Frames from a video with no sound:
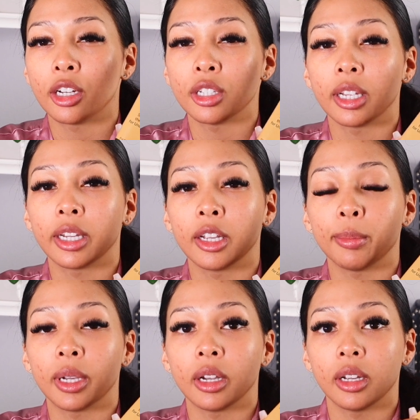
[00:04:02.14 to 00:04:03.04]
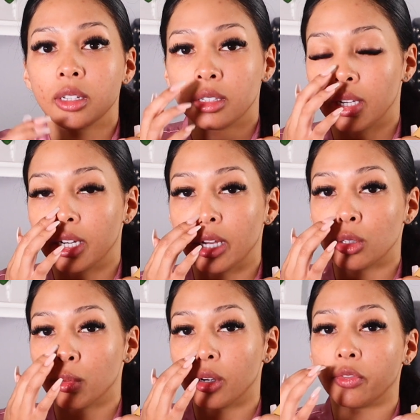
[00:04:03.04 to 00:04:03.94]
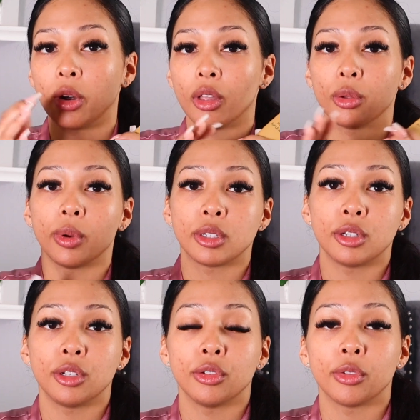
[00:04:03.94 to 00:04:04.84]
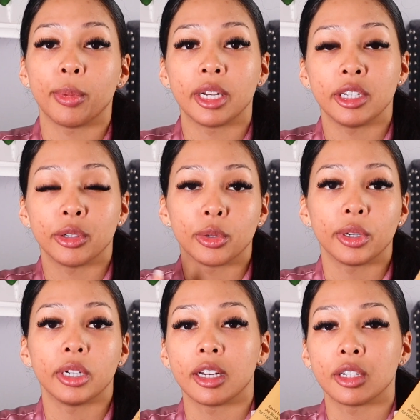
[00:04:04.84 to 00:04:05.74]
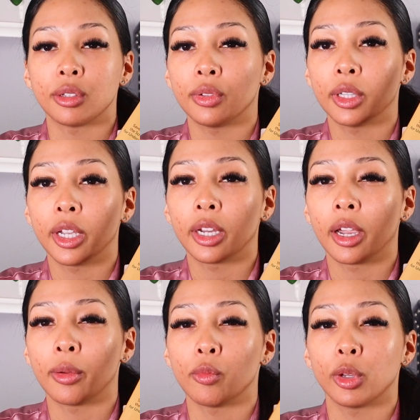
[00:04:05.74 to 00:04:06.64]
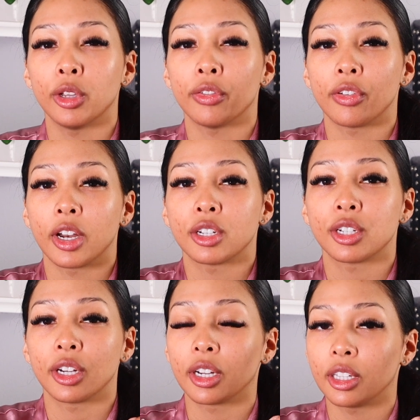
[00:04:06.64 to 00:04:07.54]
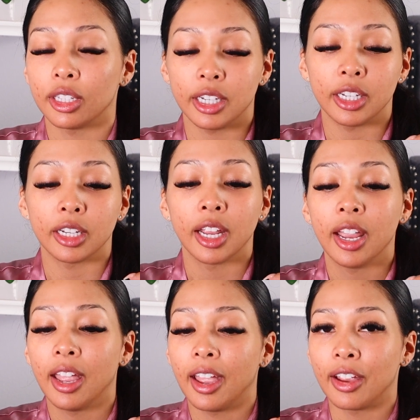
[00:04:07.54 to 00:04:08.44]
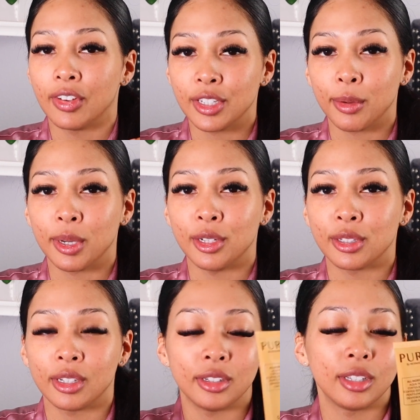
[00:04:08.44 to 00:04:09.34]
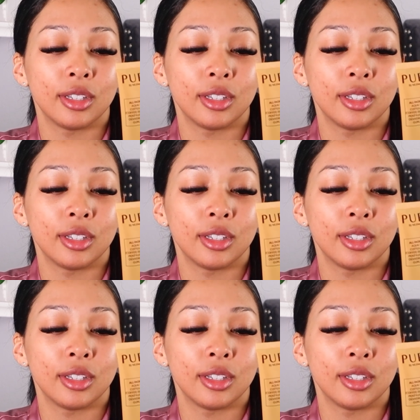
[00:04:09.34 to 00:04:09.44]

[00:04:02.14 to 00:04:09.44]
I just like it because it gets rid of all the residue from my deodorant, and I just feel like I'm really fresh and clean every time I use this.